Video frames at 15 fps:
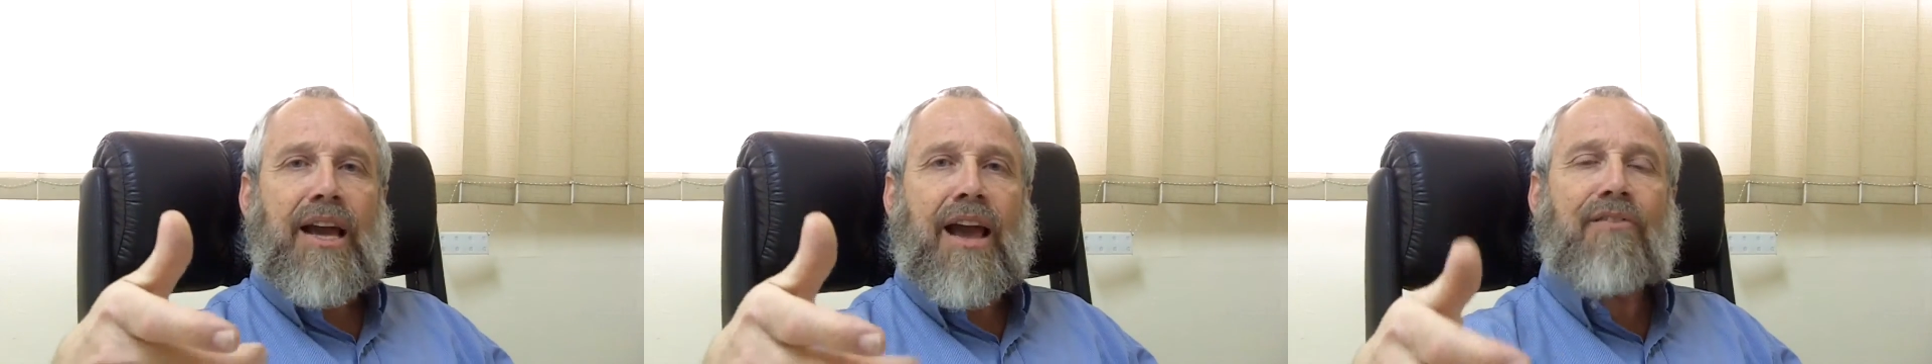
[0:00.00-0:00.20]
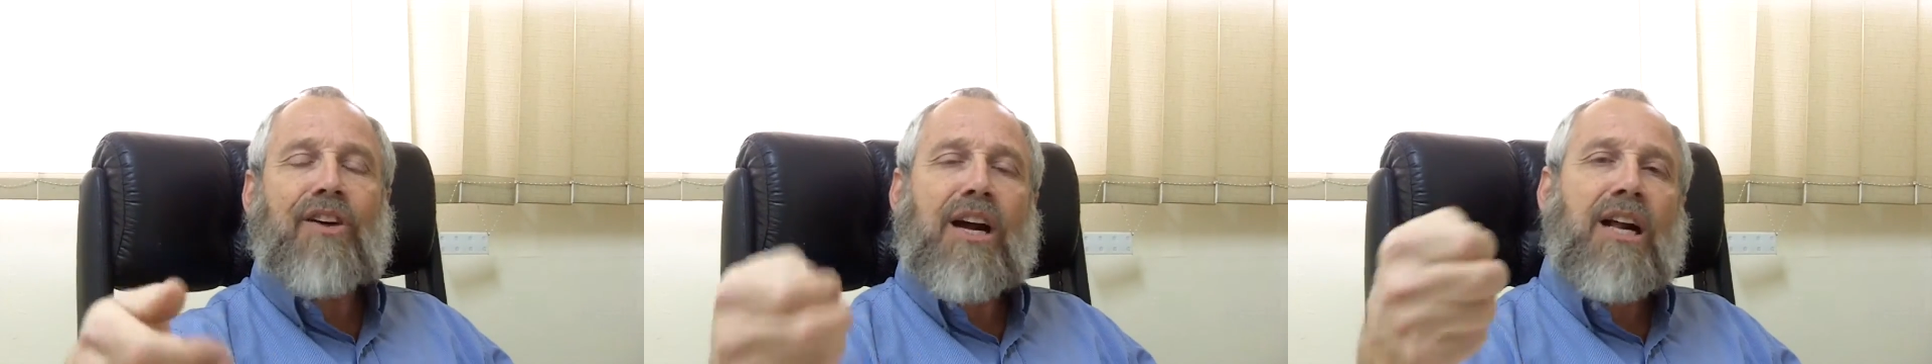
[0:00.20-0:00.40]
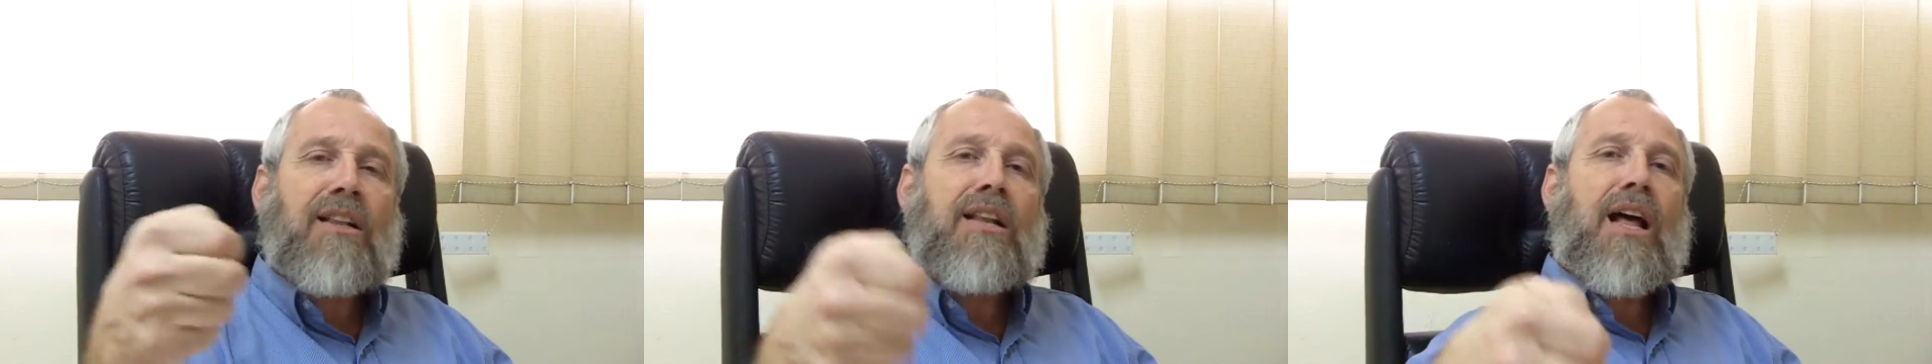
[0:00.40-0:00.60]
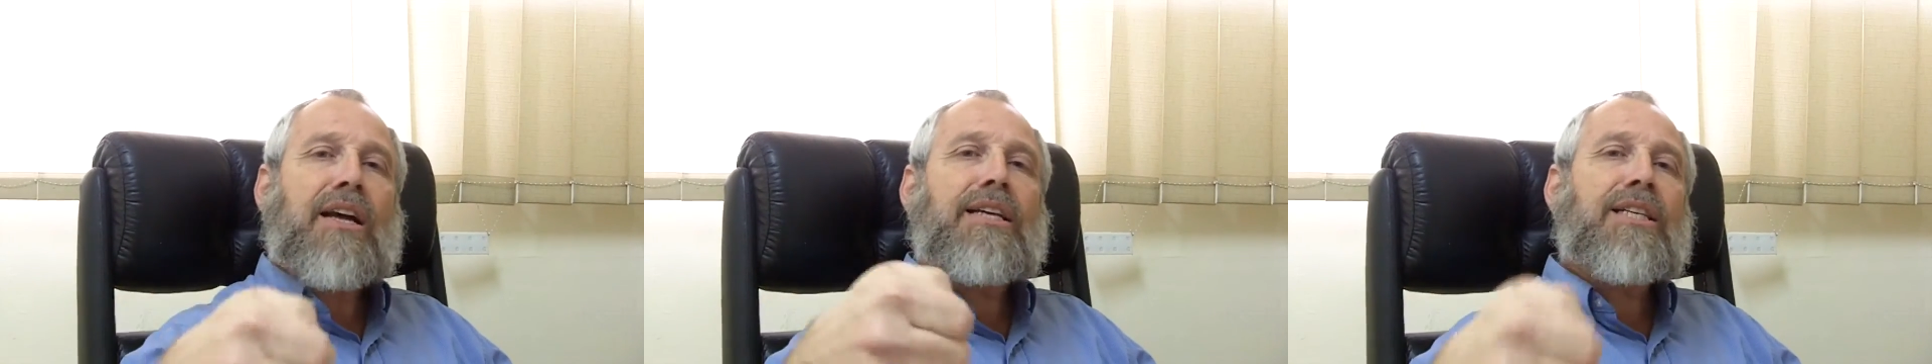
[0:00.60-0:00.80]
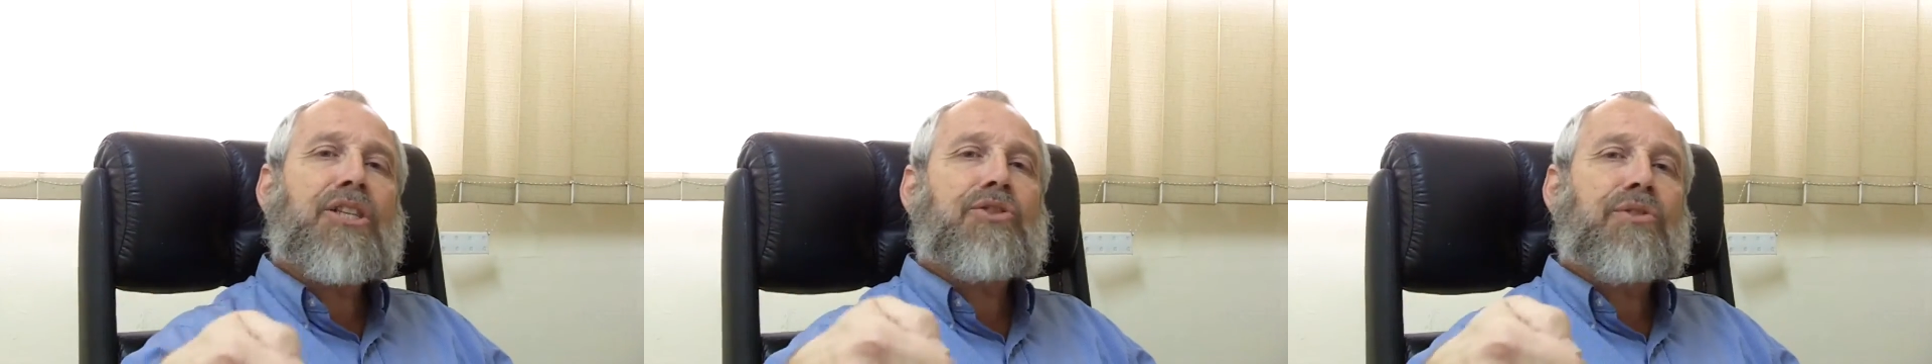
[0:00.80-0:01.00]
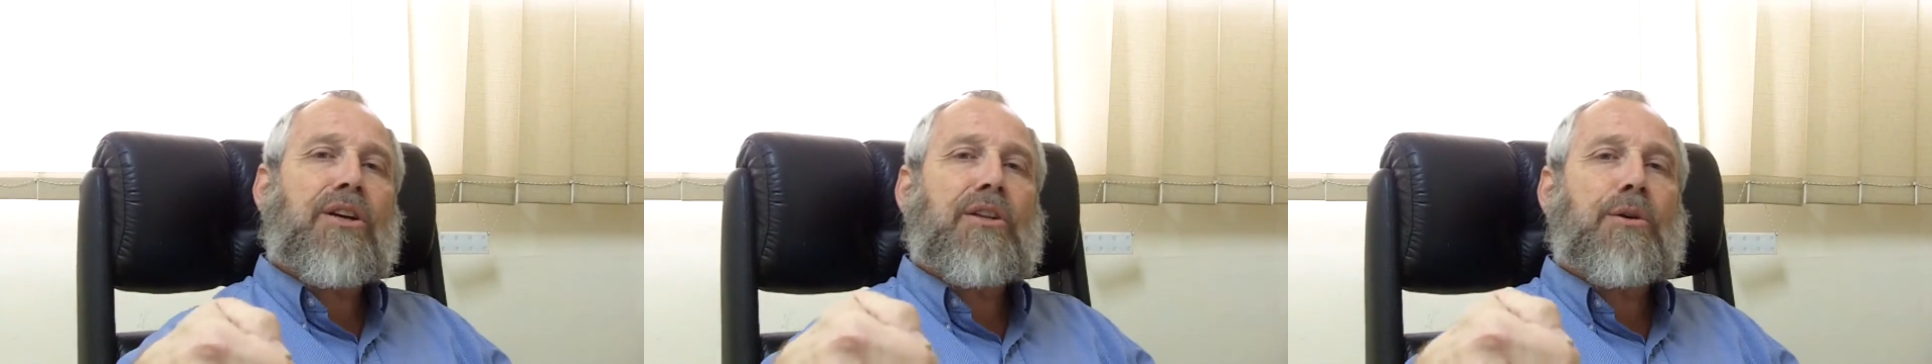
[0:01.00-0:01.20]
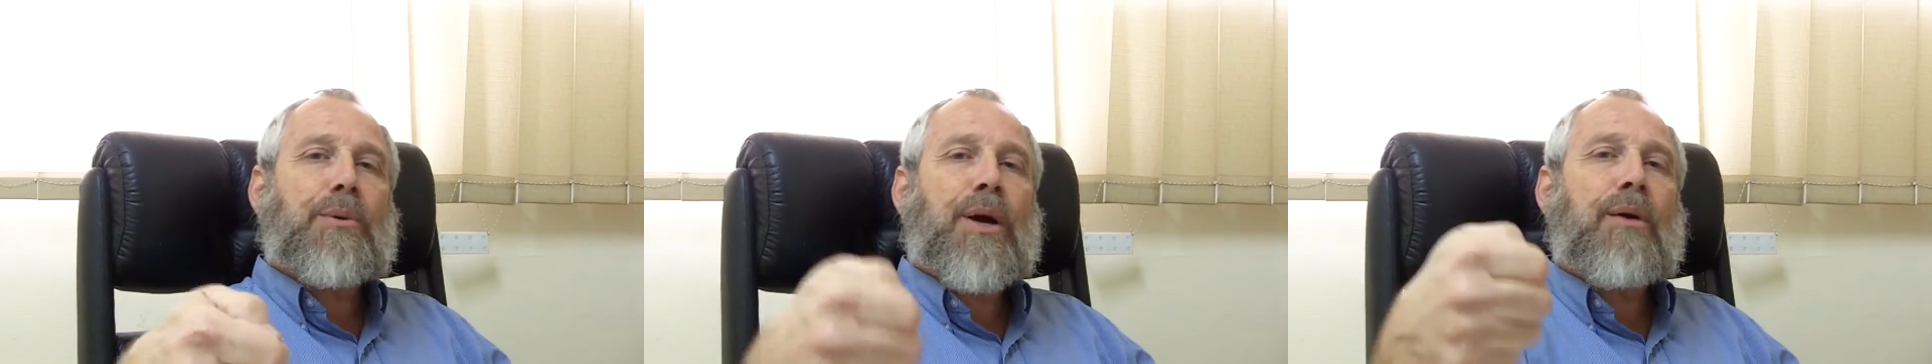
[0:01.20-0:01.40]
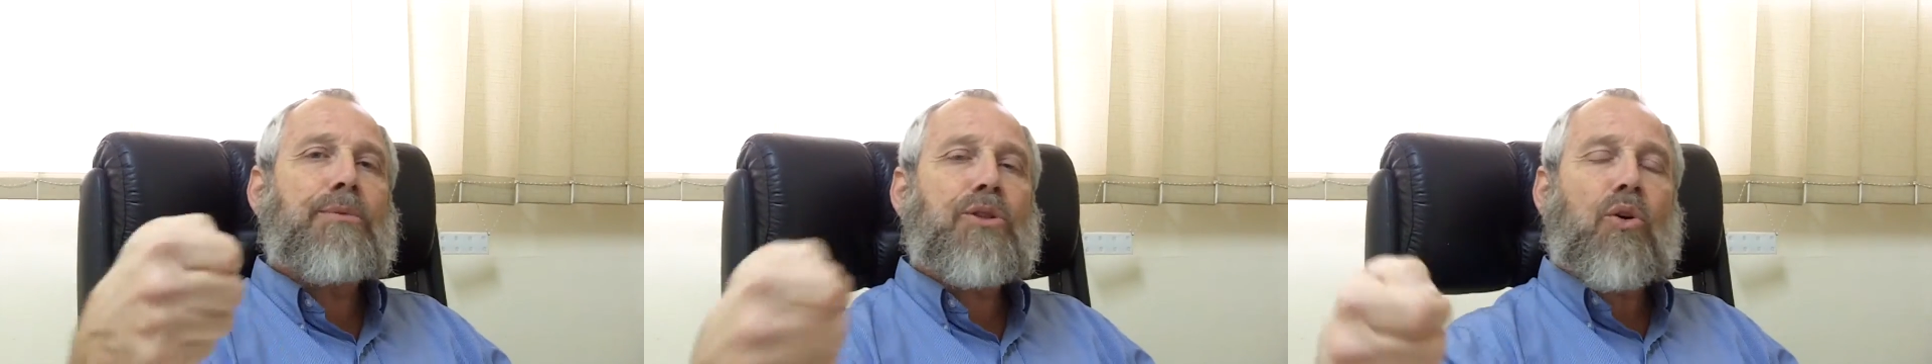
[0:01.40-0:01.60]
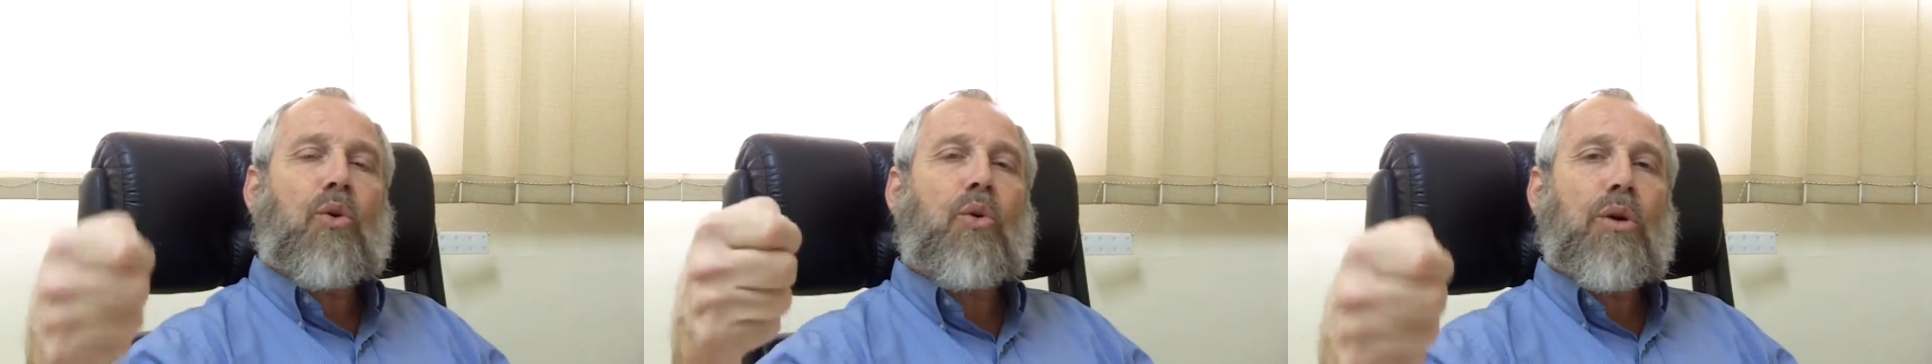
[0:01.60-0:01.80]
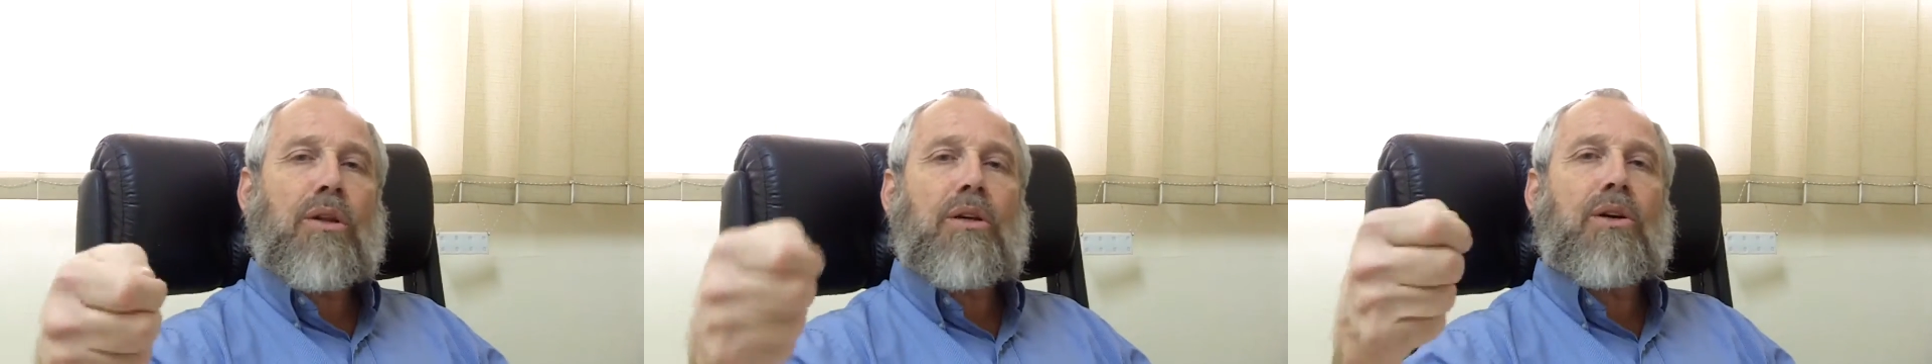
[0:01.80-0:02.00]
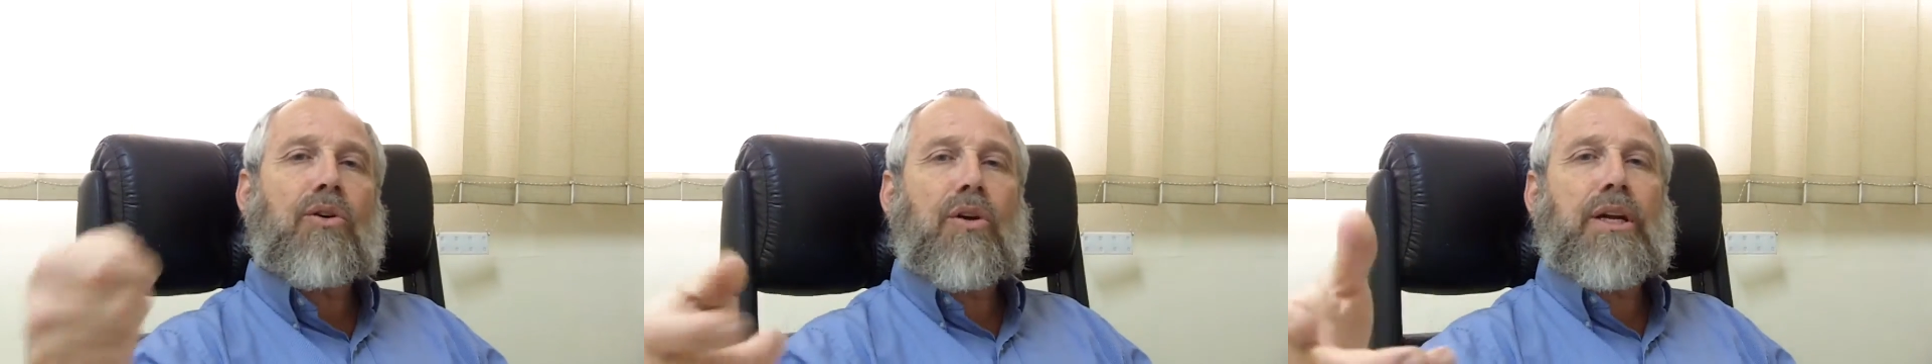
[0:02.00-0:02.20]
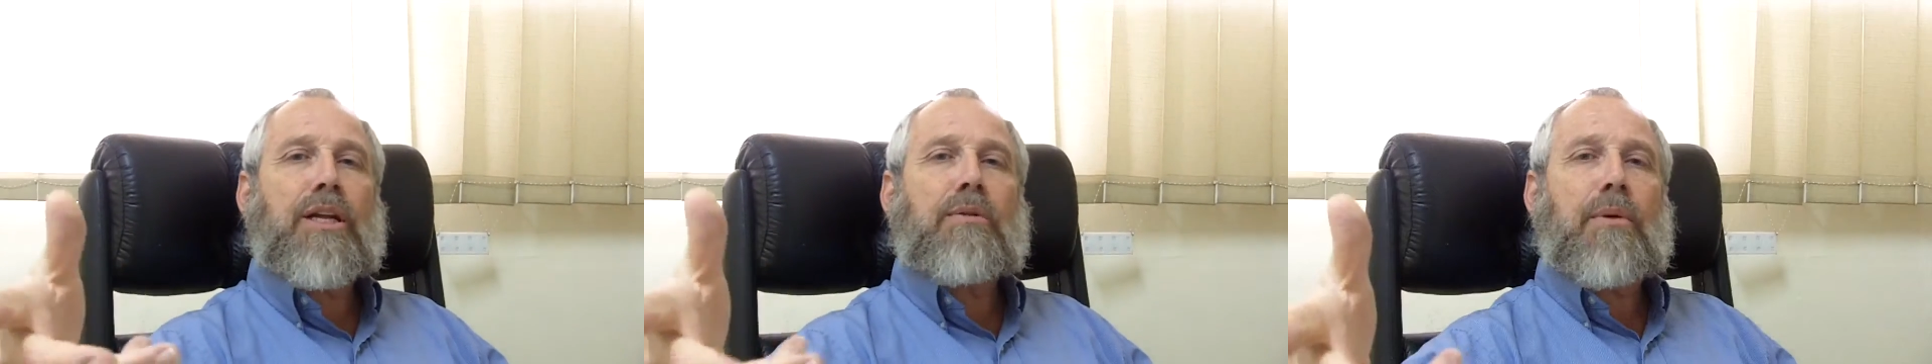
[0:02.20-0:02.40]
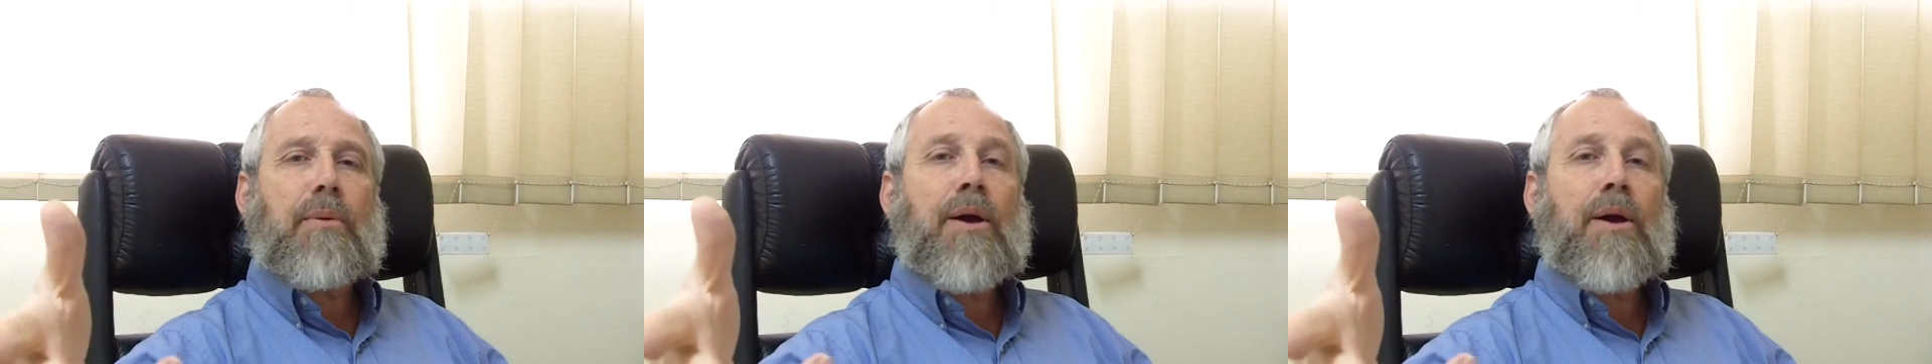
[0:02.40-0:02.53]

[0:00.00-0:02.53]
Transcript: have a Klal Yisrael that becomes an Or LaGoyim,